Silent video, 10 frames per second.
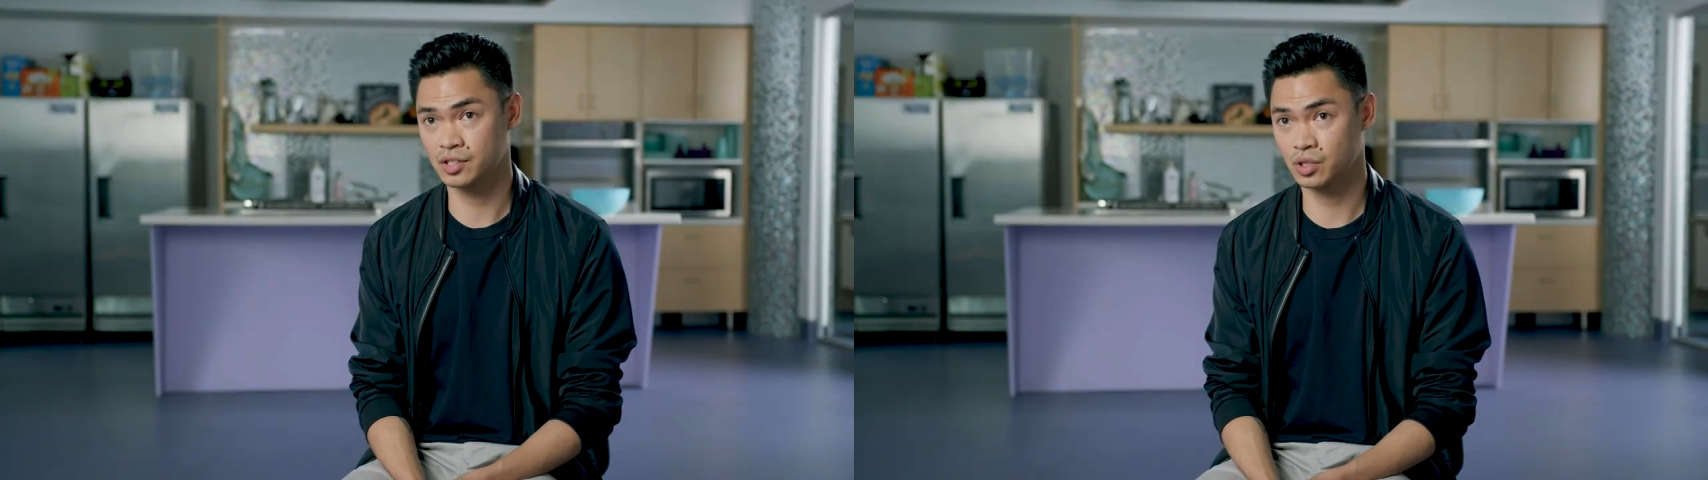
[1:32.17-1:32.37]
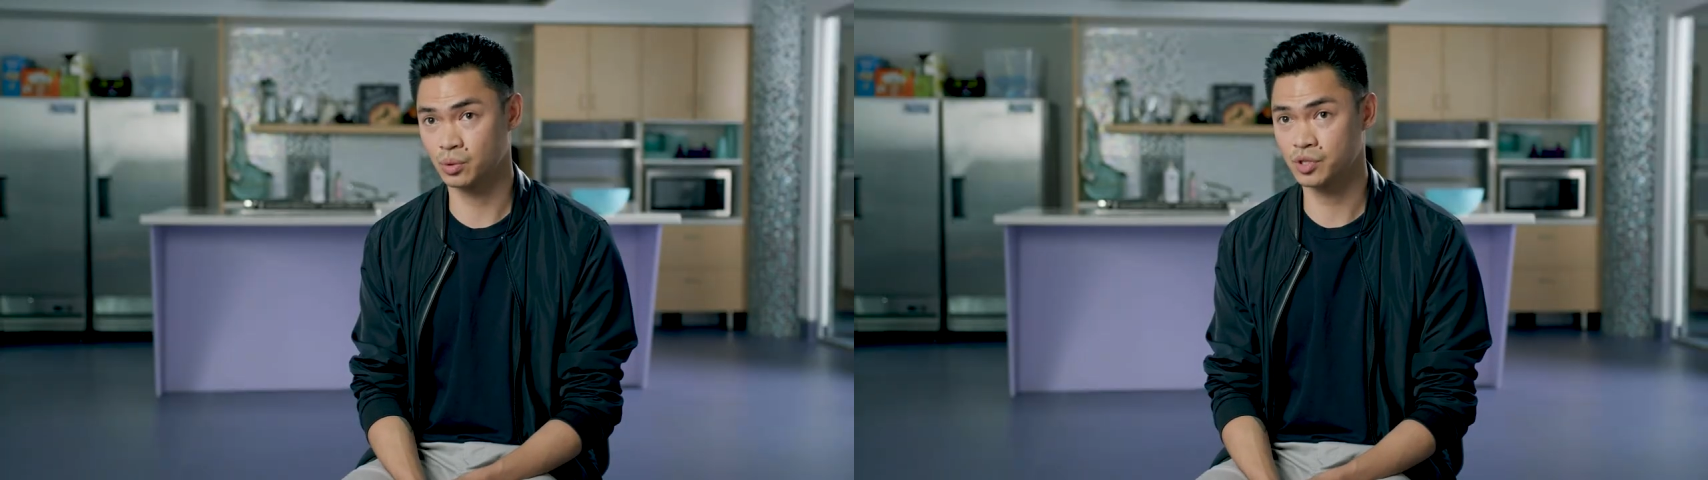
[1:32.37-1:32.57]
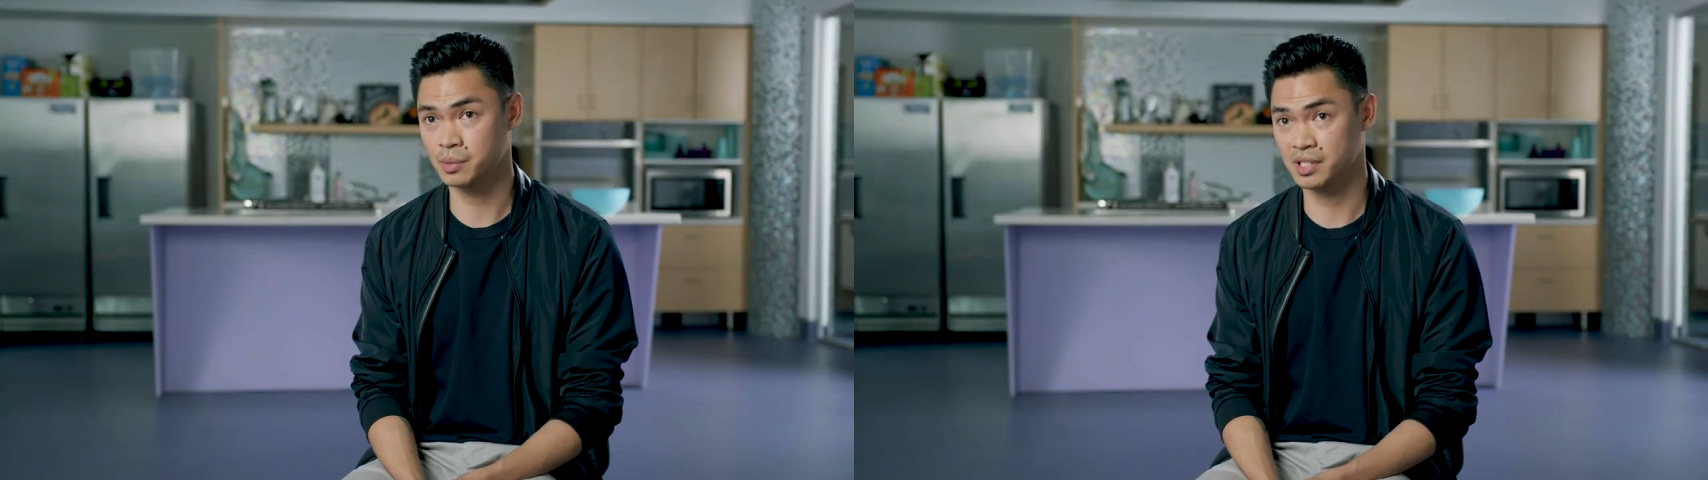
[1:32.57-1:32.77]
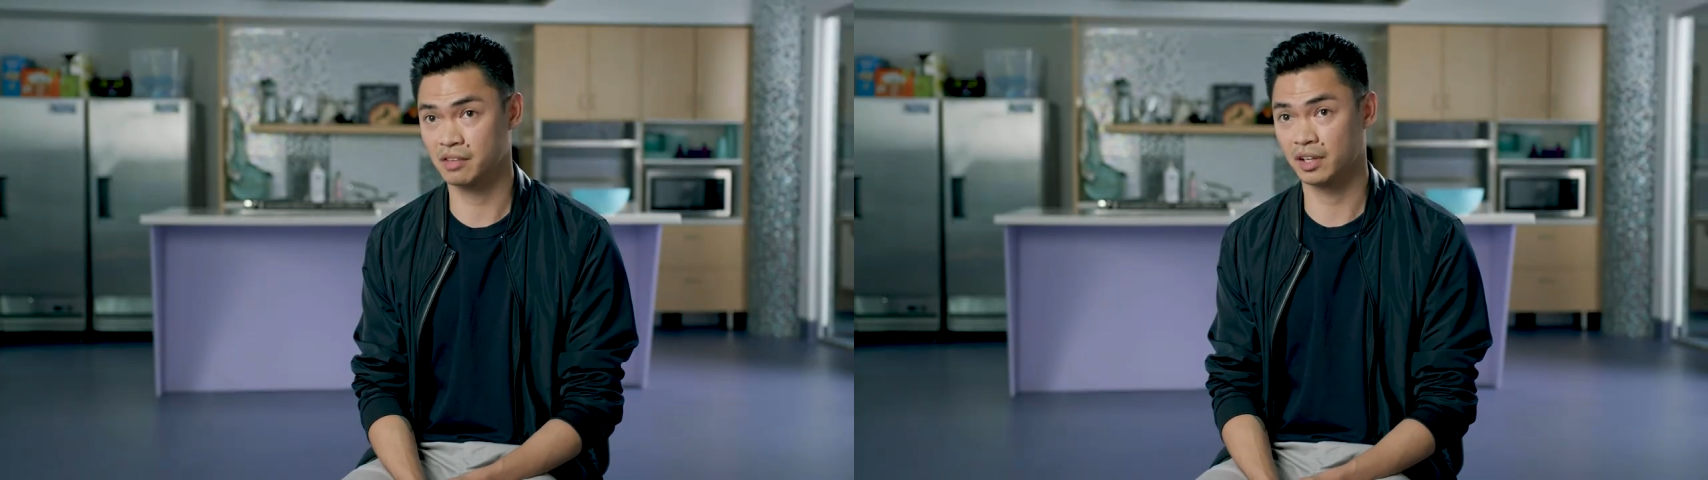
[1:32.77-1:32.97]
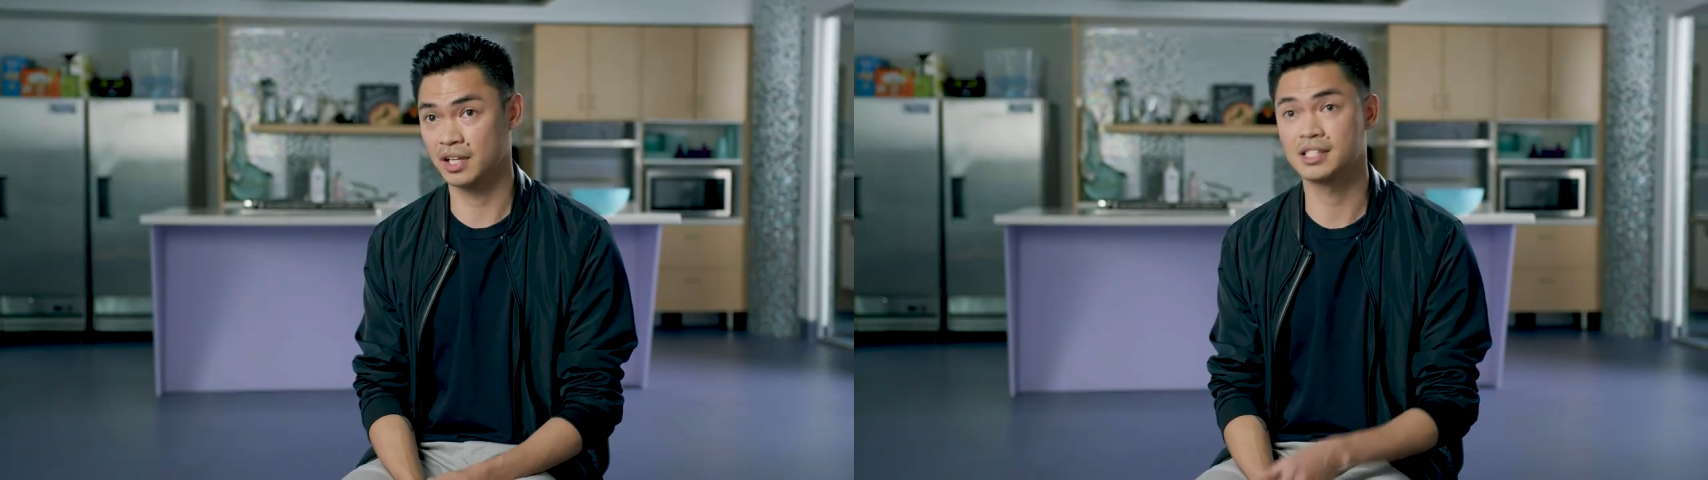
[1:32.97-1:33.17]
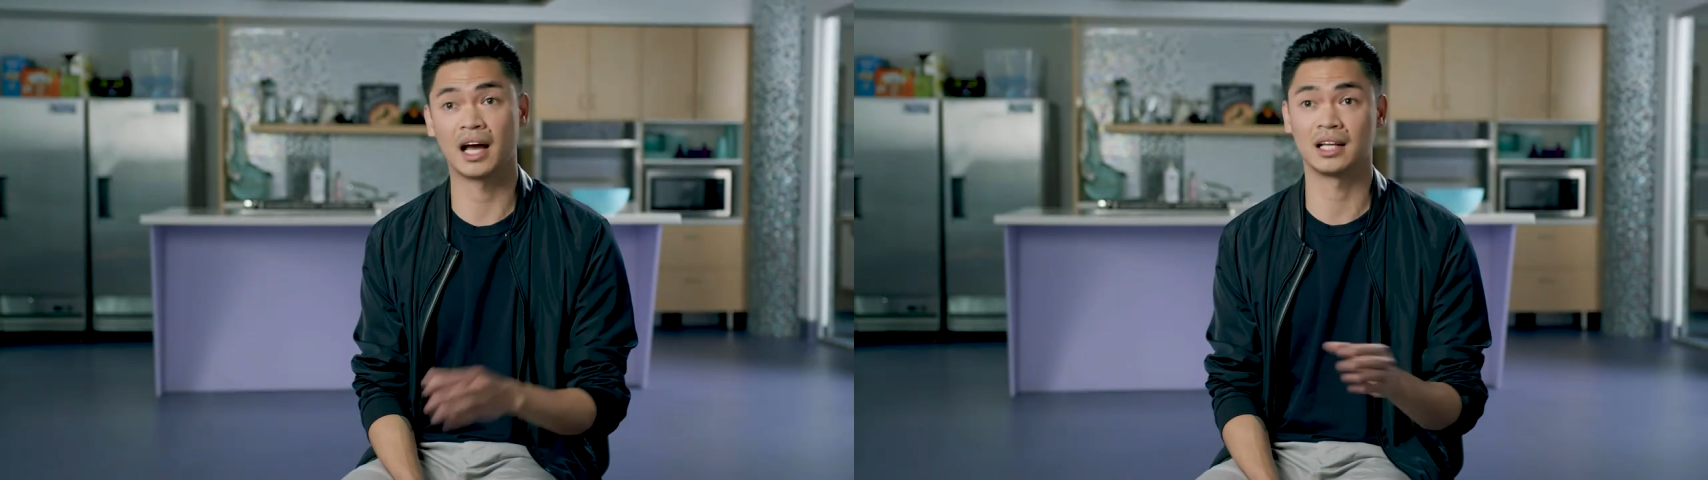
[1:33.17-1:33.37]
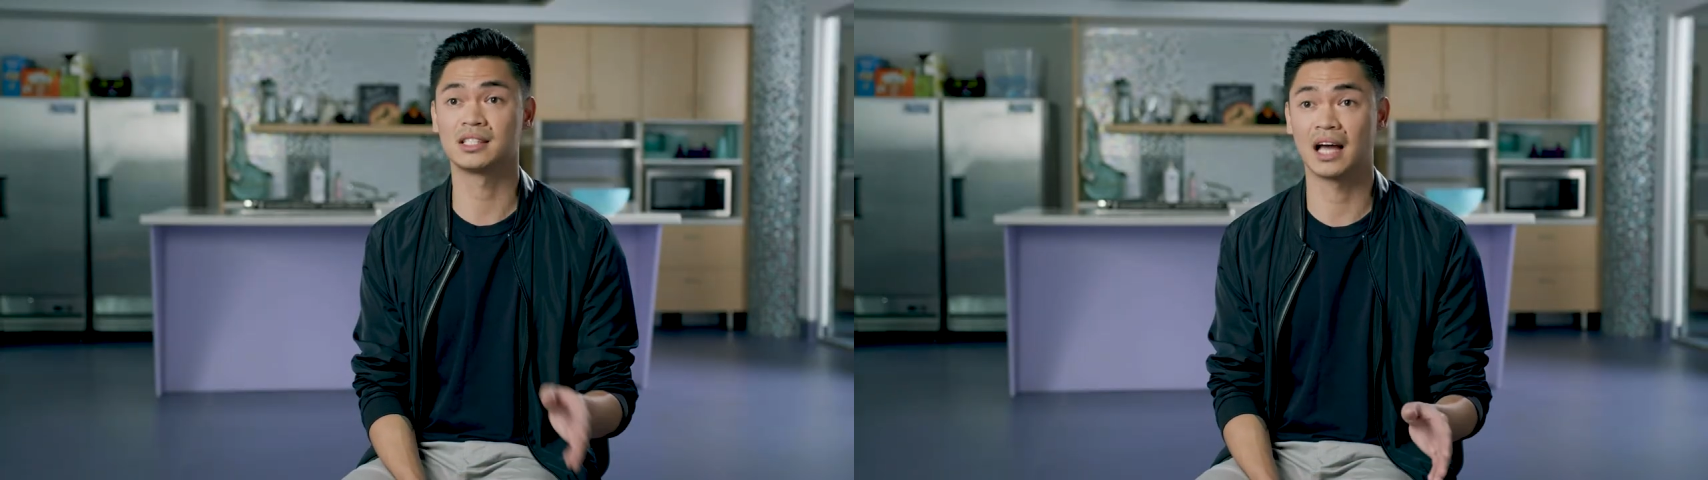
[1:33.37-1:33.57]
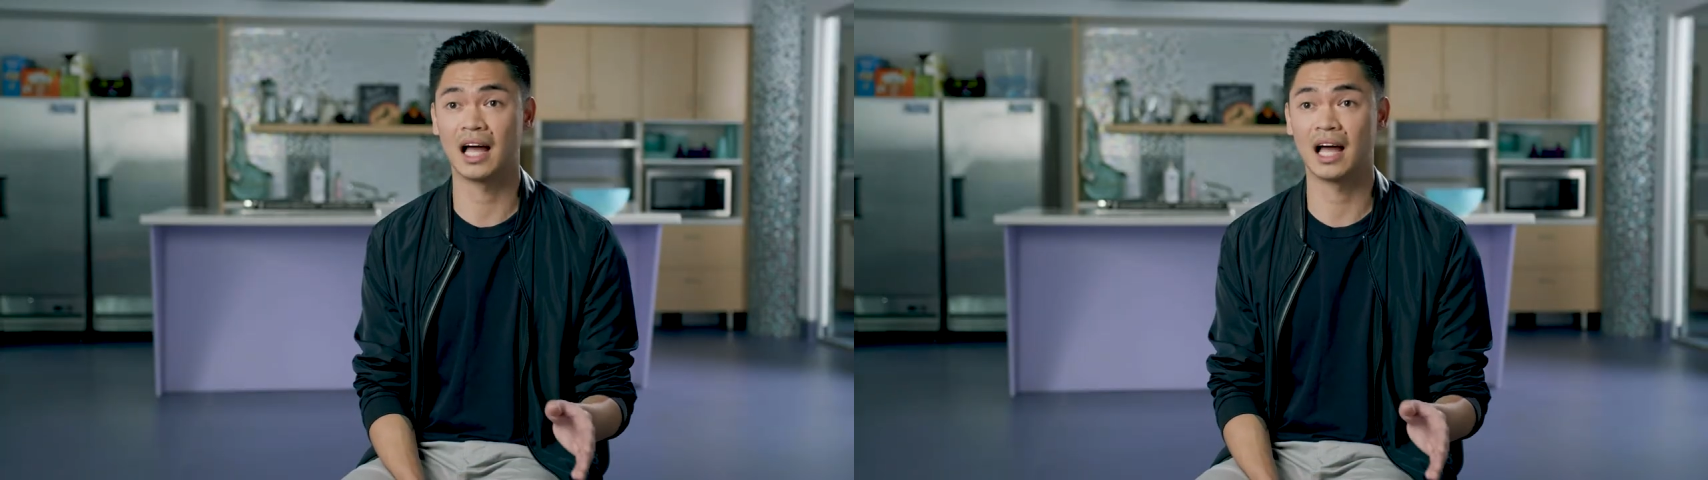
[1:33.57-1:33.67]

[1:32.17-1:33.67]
schools, specifically tied into